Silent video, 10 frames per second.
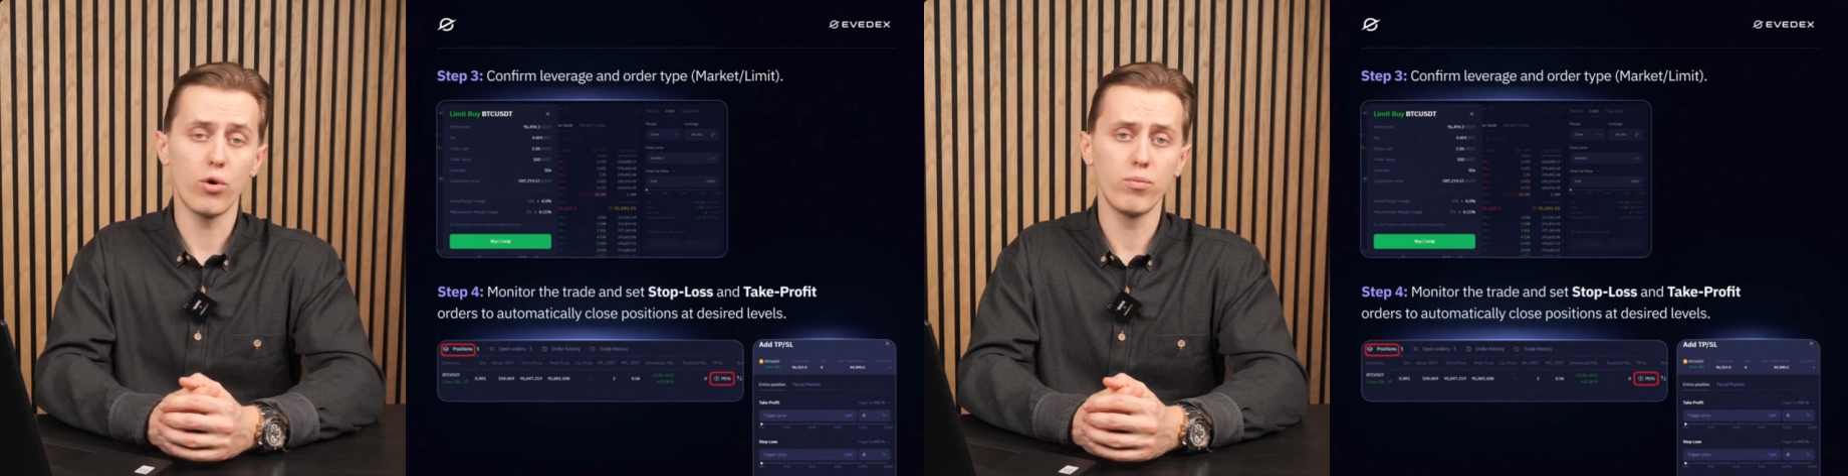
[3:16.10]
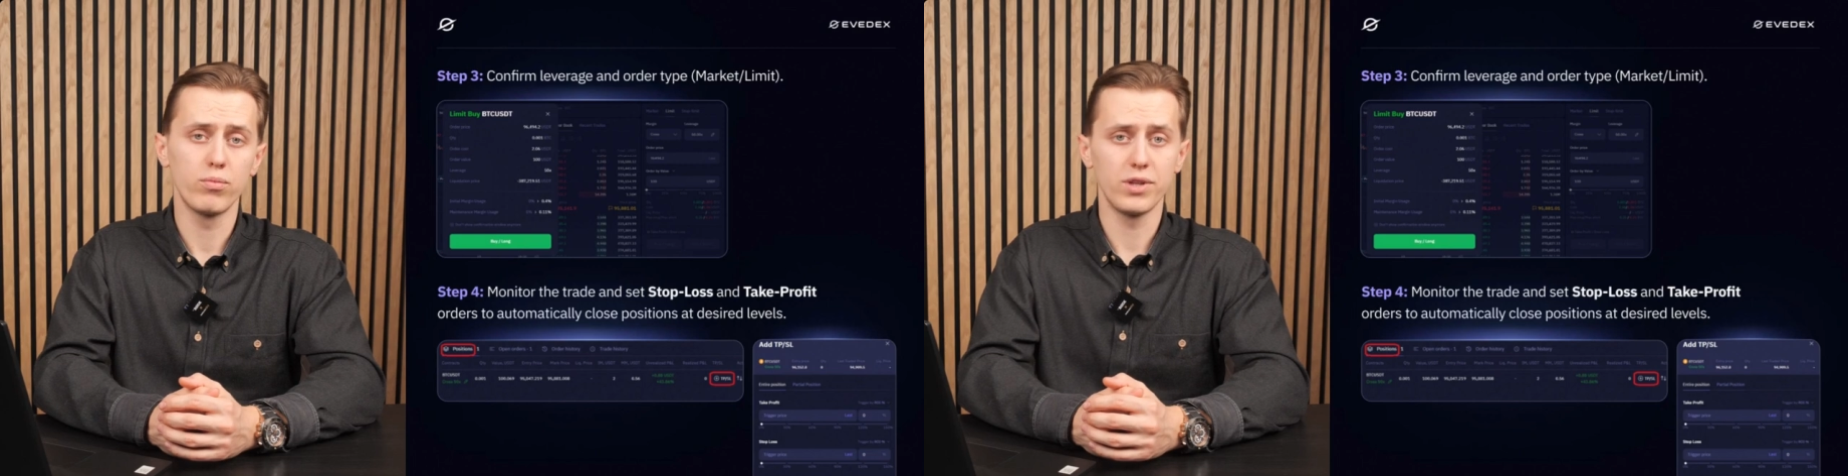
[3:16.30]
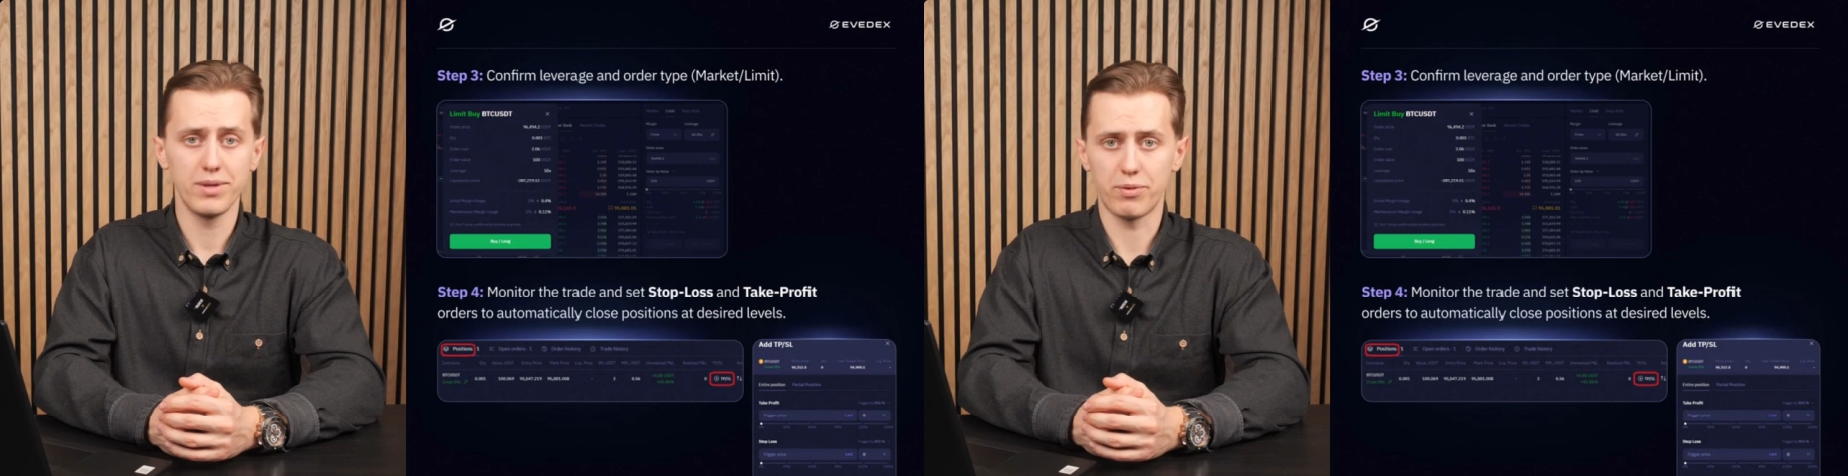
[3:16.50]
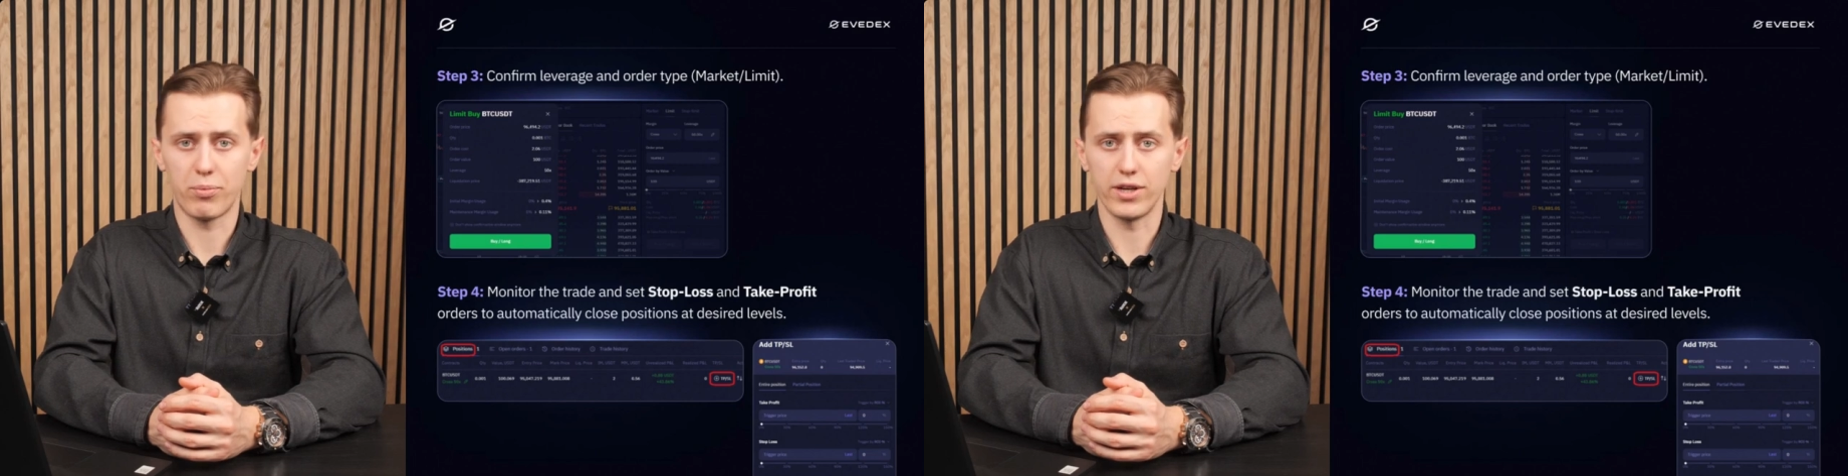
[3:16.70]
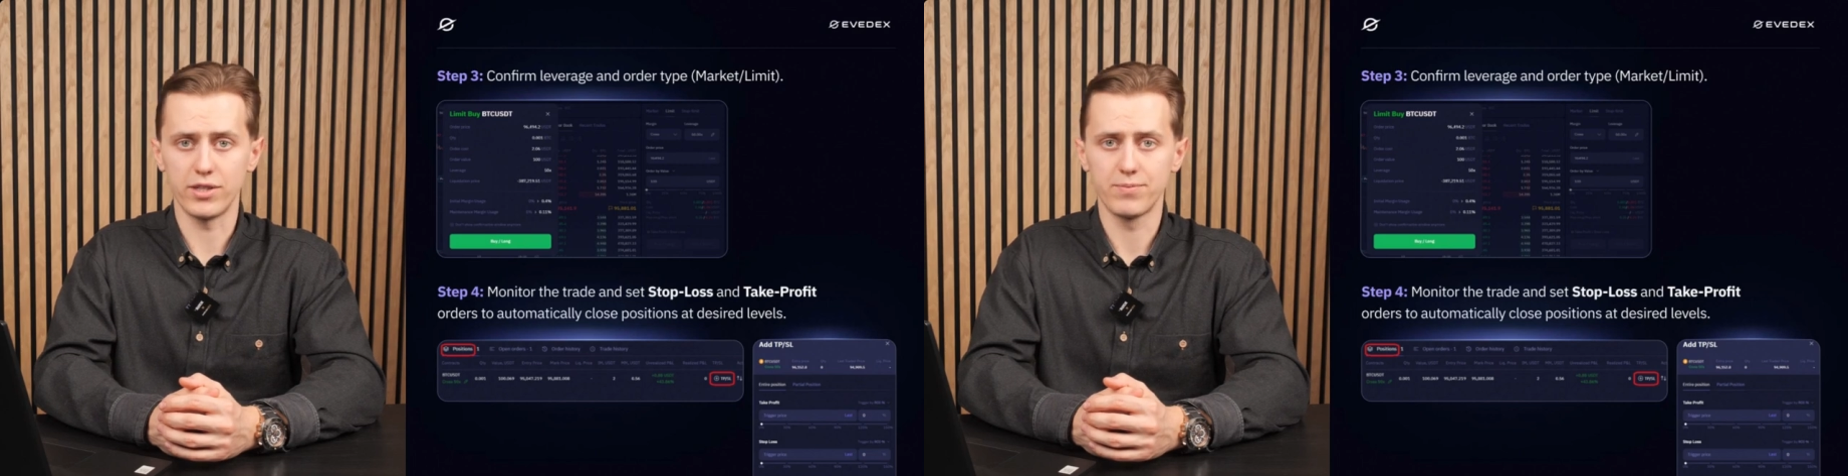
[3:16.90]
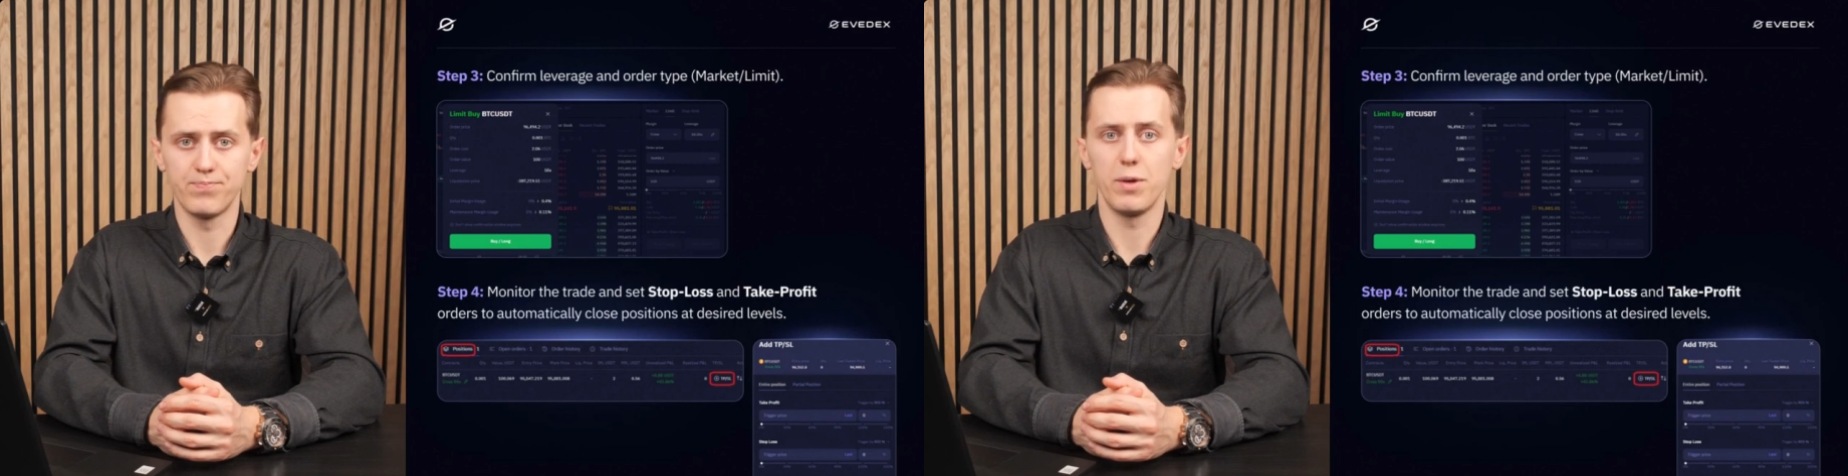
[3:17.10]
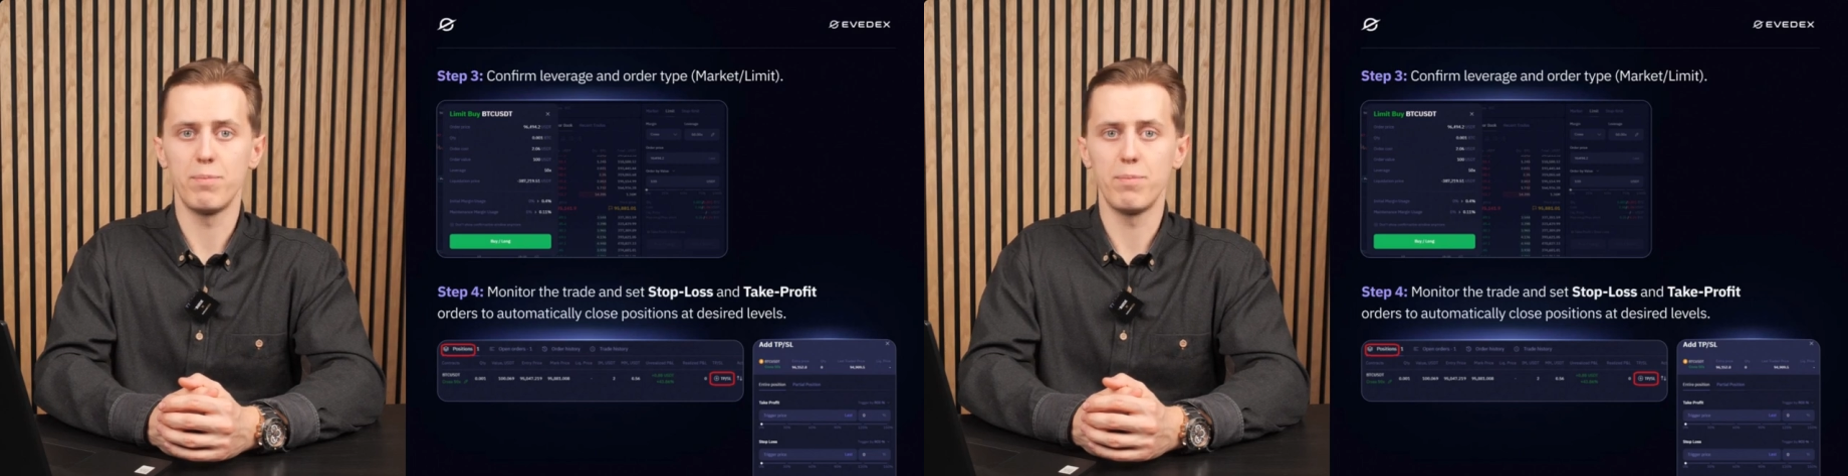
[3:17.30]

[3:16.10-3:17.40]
or limit price,